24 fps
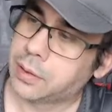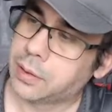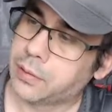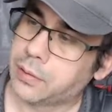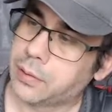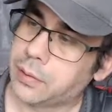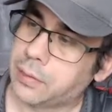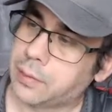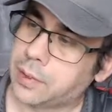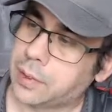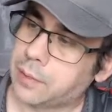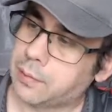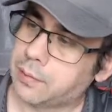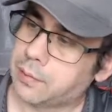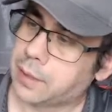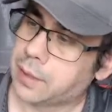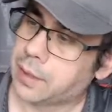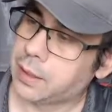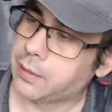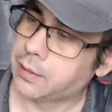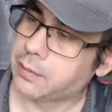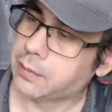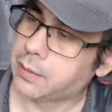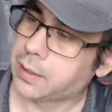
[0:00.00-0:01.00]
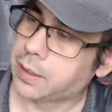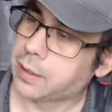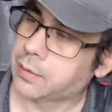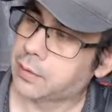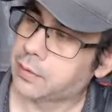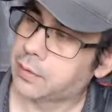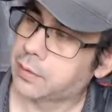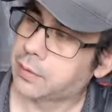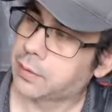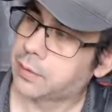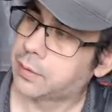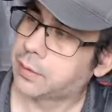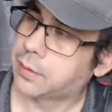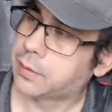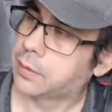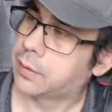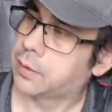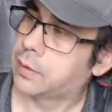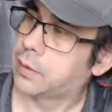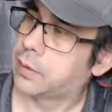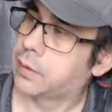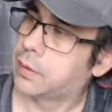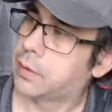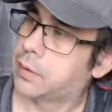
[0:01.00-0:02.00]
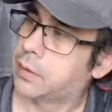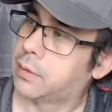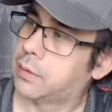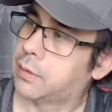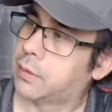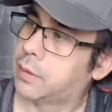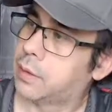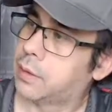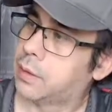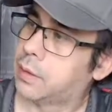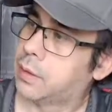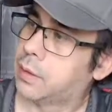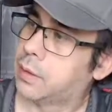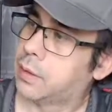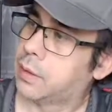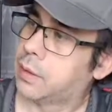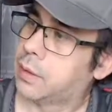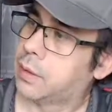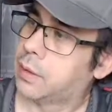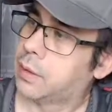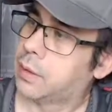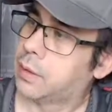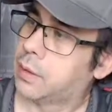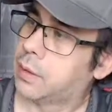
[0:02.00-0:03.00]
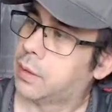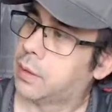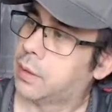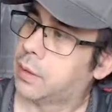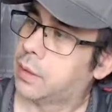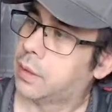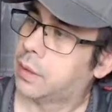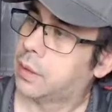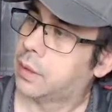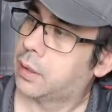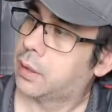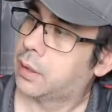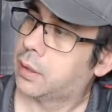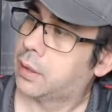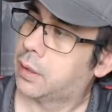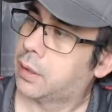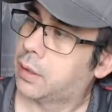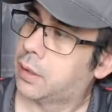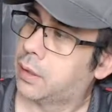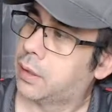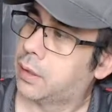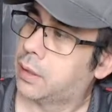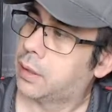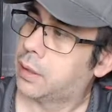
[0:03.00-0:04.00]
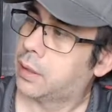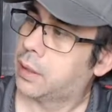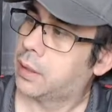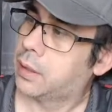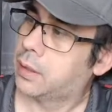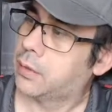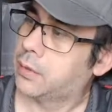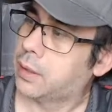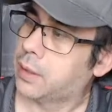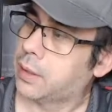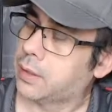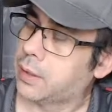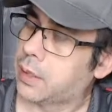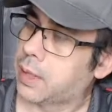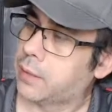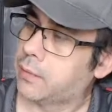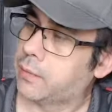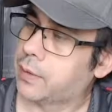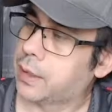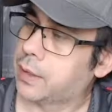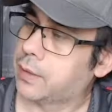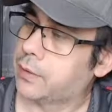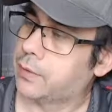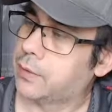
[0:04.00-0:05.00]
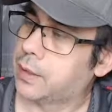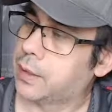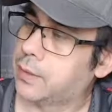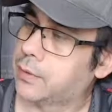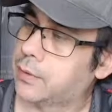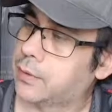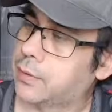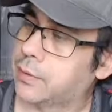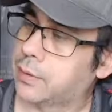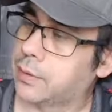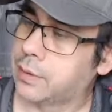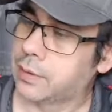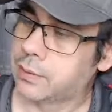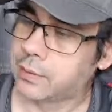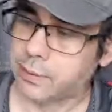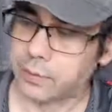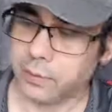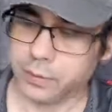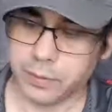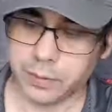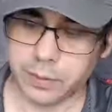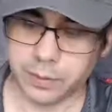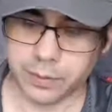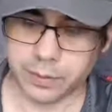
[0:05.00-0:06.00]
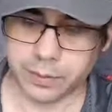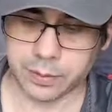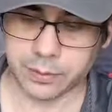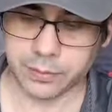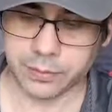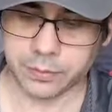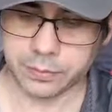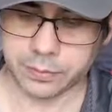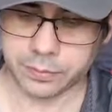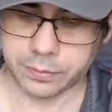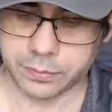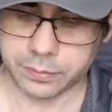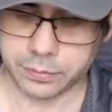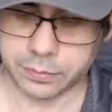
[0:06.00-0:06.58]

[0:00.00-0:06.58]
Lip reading: I think they have the headsets, although, yeah, it looks like they have headsets with them.